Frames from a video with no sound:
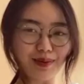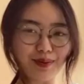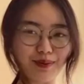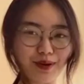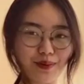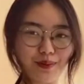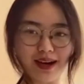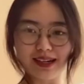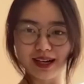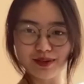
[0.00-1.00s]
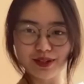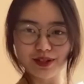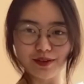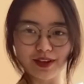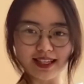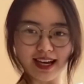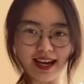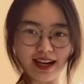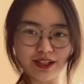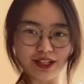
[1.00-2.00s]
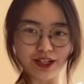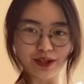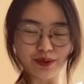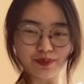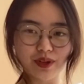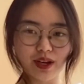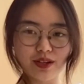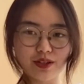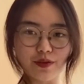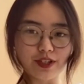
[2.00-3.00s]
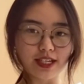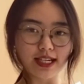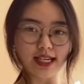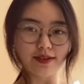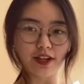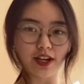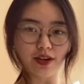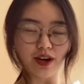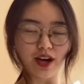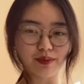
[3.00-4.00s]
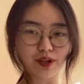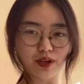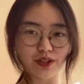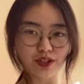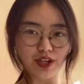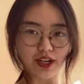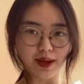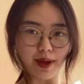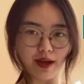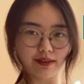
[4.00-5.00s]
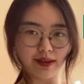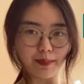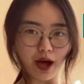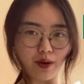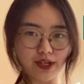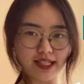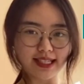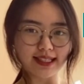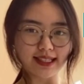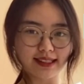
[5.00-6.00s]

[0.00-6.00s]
people, welcome to Sophia's IR channel. So for today's video, I'm going to talk about the power system.